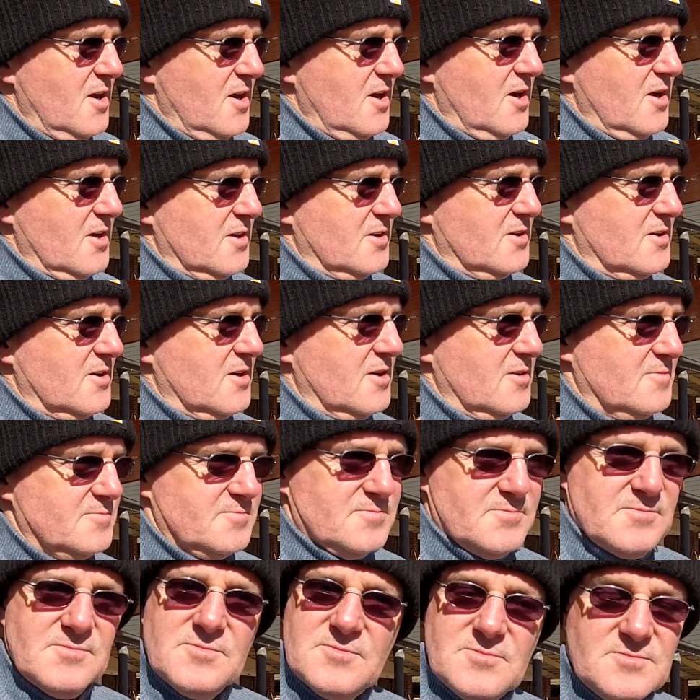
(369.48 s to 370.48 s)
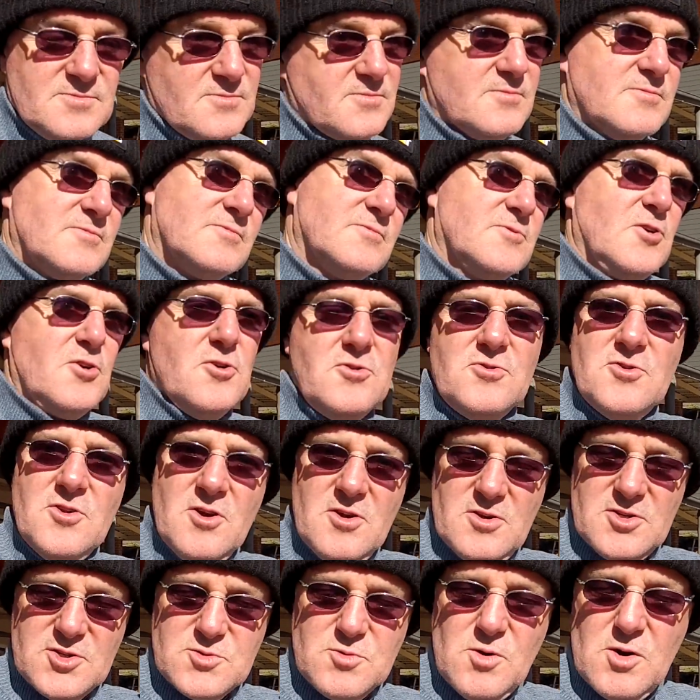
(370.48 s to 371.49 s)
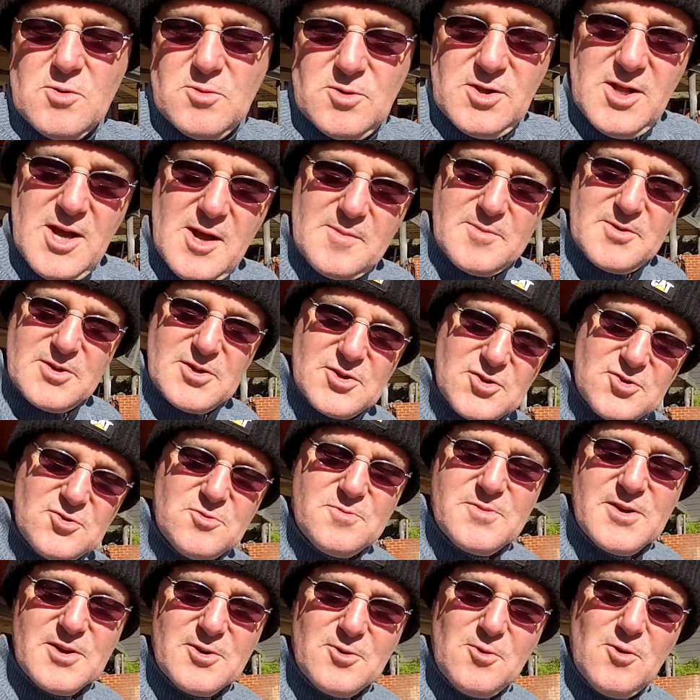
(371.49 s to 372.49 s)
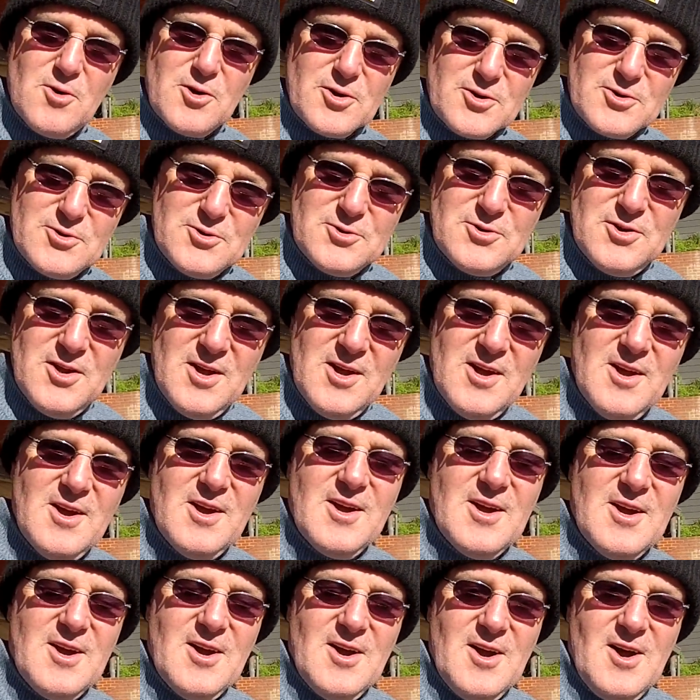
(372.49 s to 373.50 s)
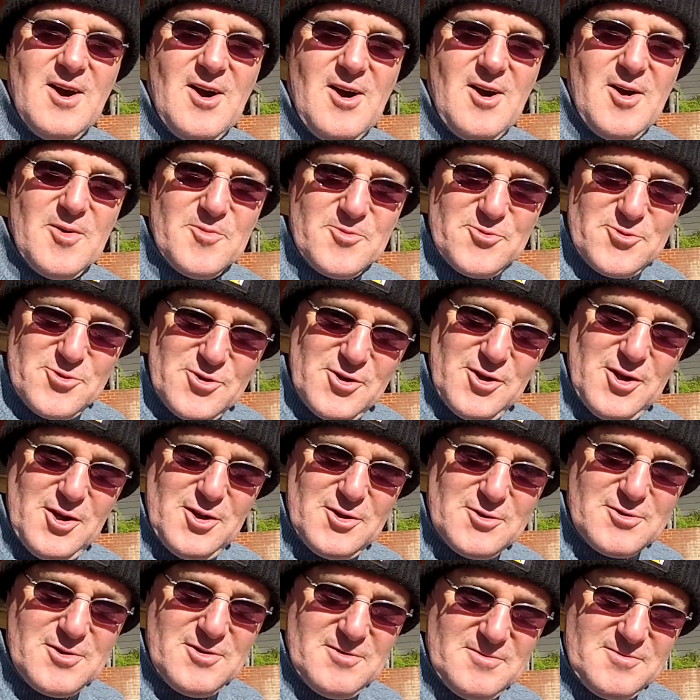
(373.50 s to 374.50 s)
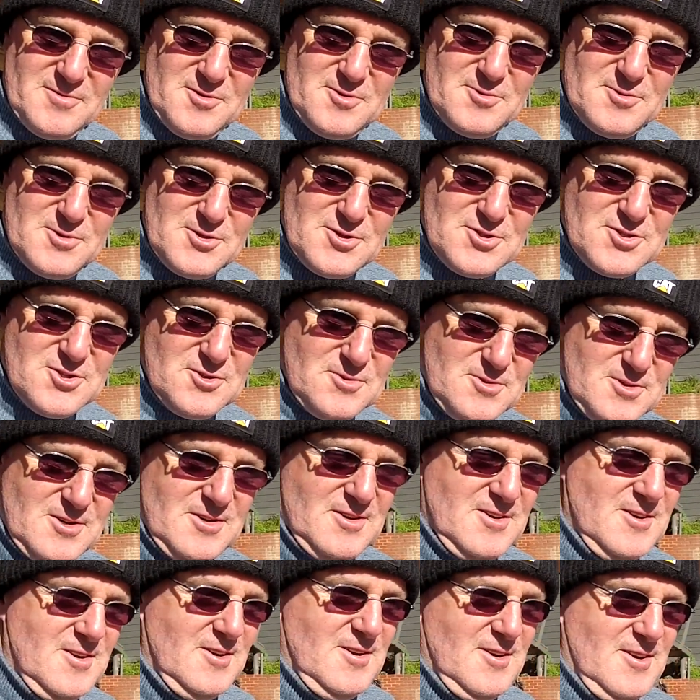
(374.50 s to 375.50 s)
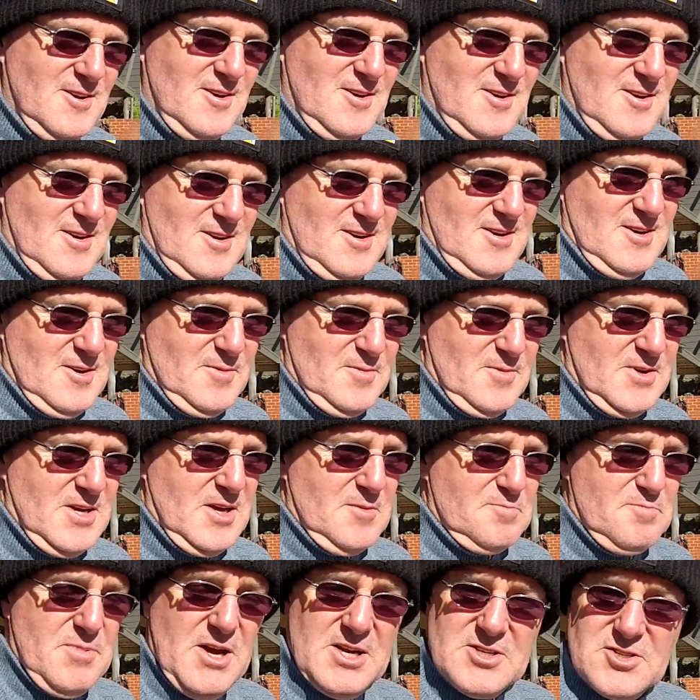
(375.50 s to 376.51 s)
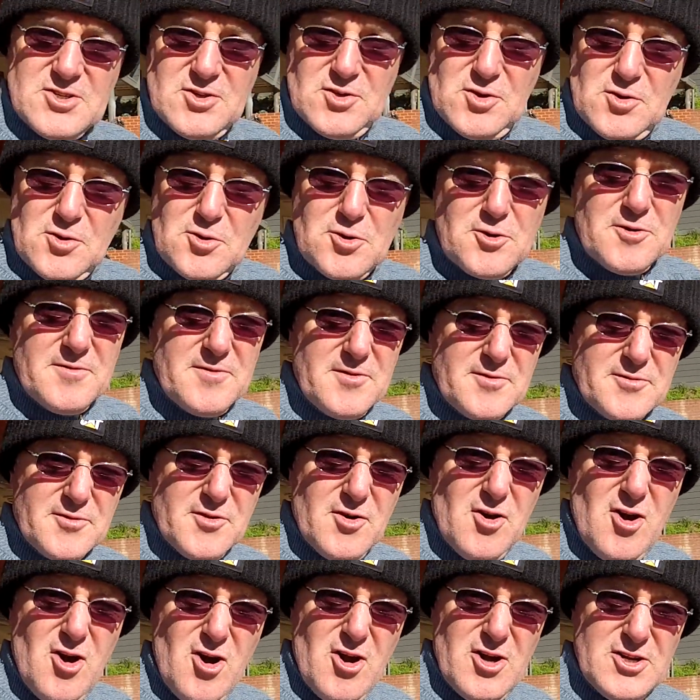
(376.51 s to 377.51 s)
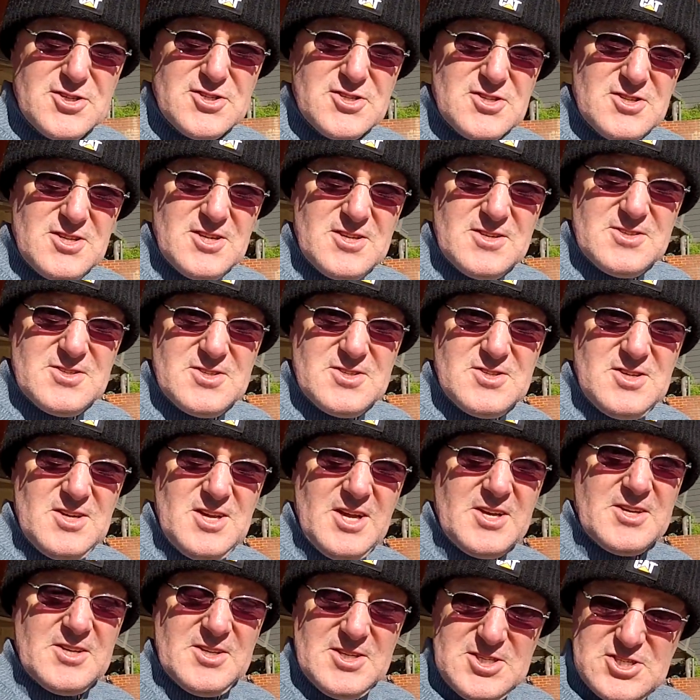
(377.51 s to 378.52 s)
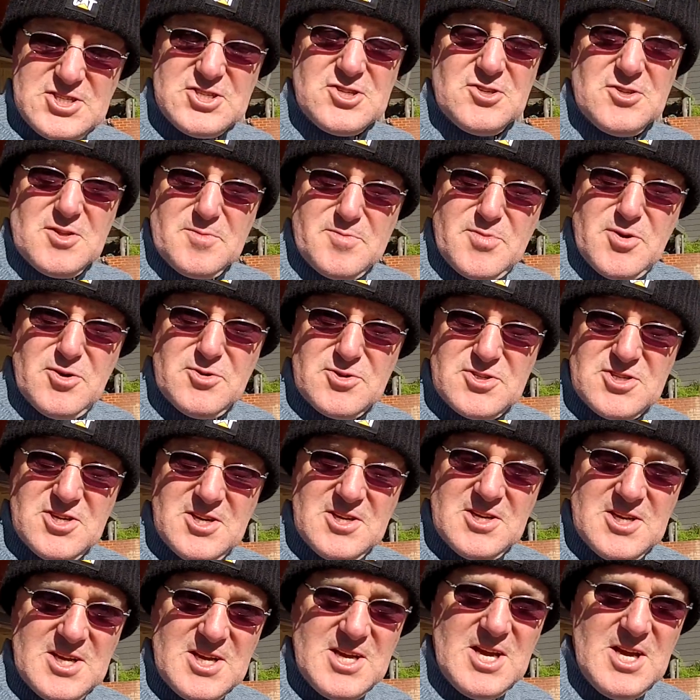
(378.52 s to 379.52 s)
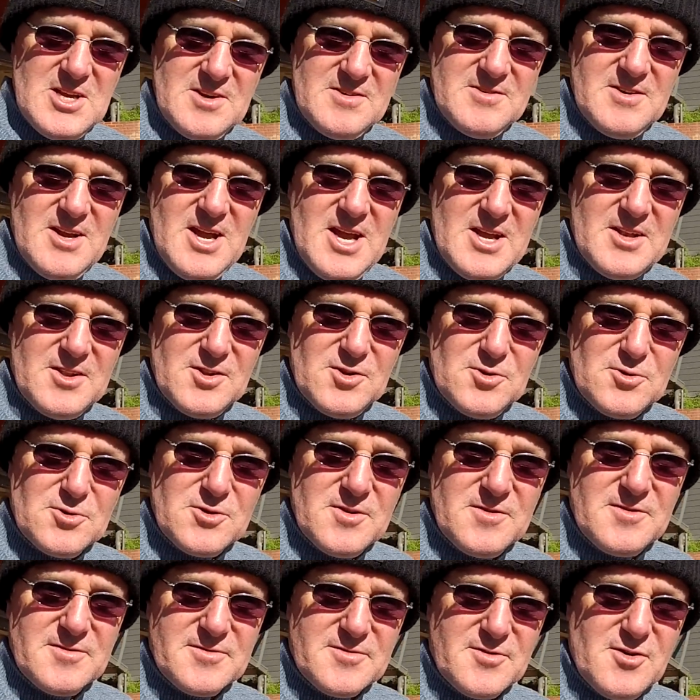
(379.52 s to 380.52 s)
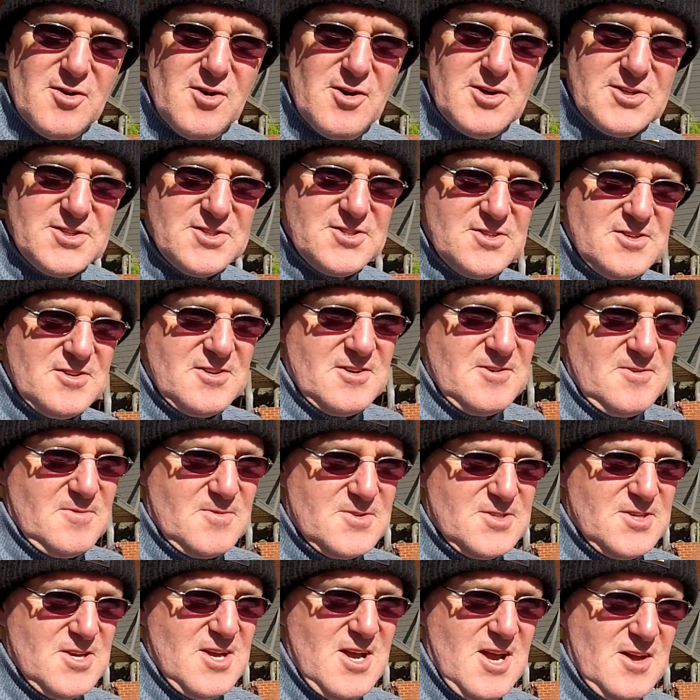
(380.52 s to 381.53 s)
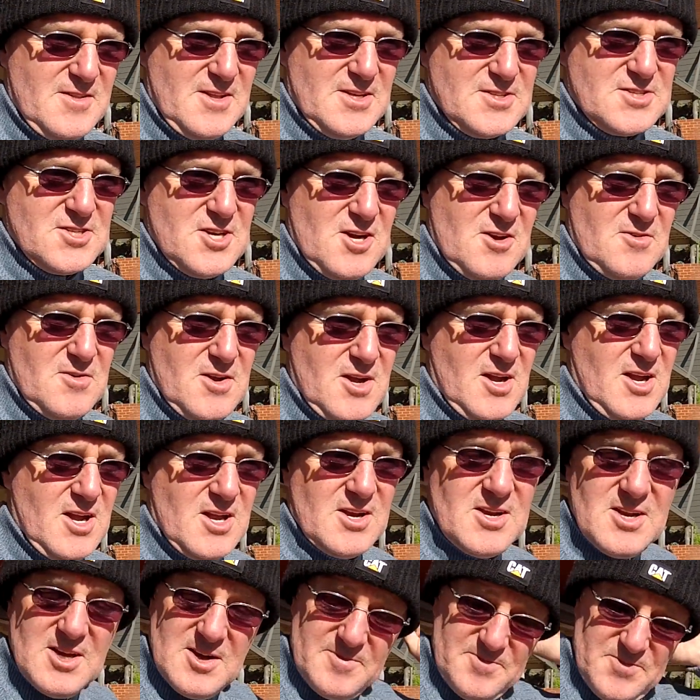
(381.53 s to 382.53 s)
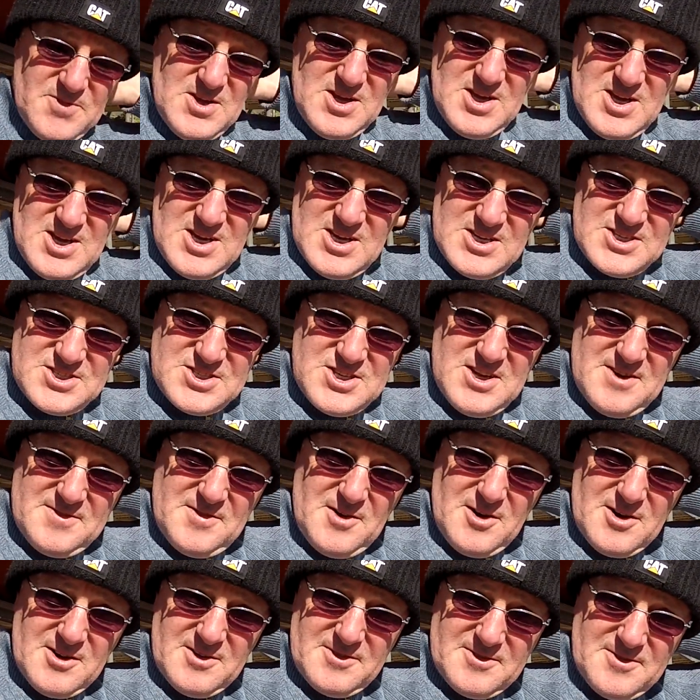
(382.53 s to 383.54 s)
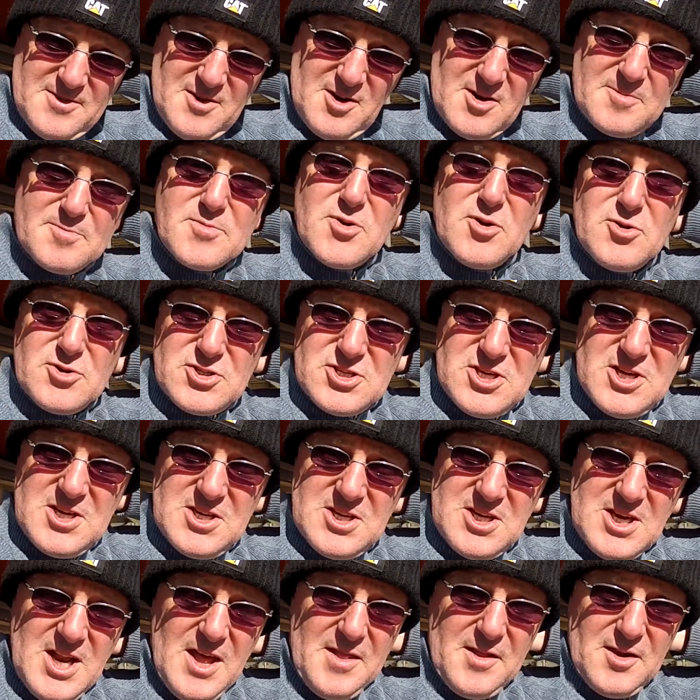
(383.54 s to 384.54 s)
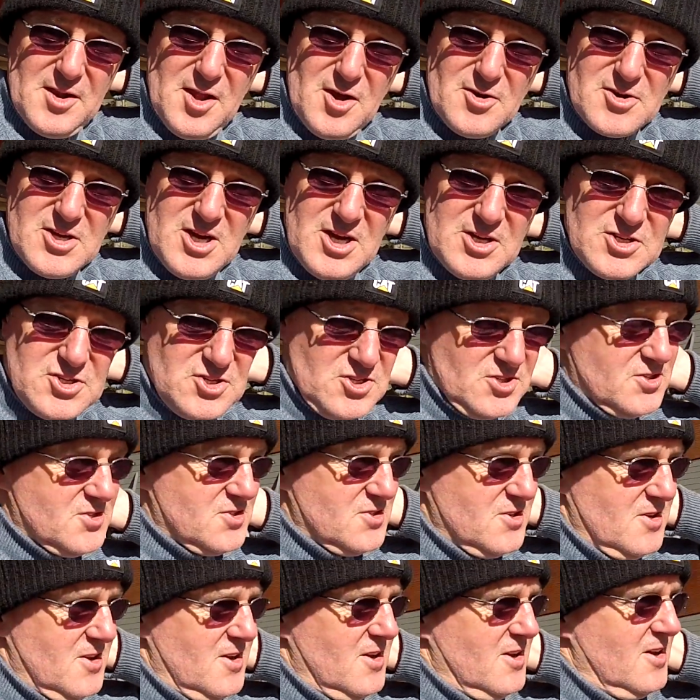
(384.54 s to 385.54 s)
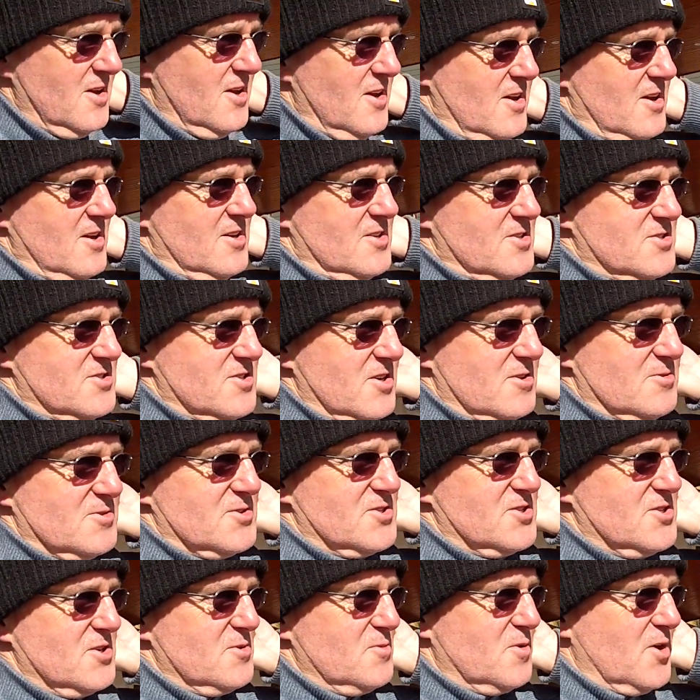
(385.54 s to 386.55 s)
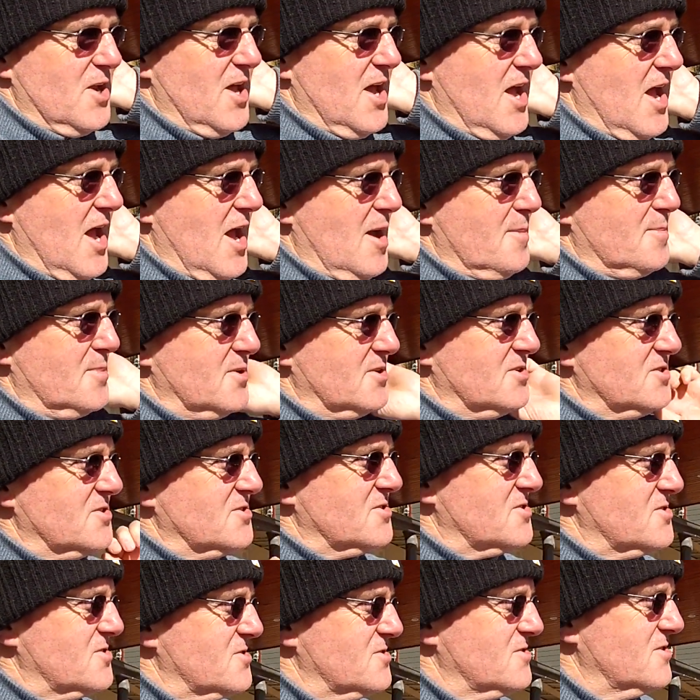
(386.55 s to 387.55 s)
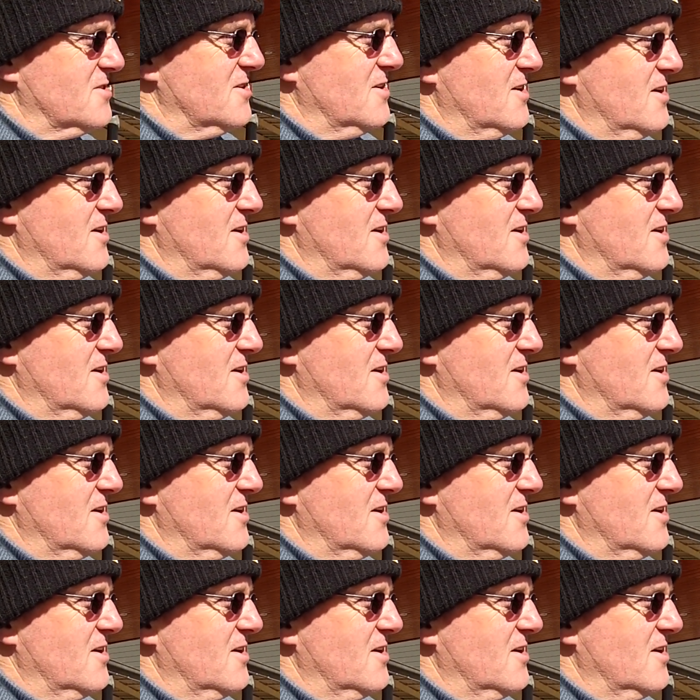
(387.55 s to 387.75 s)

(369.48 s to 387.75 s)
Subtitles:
And who knows what will happen. It should be quite good. I'm really looking forward to it. Get back to Lord of the Fries, at least do the poutine again at Lord of the Fries, see how that's going, and see if I can find poutine in other locations. So I'll see what happens,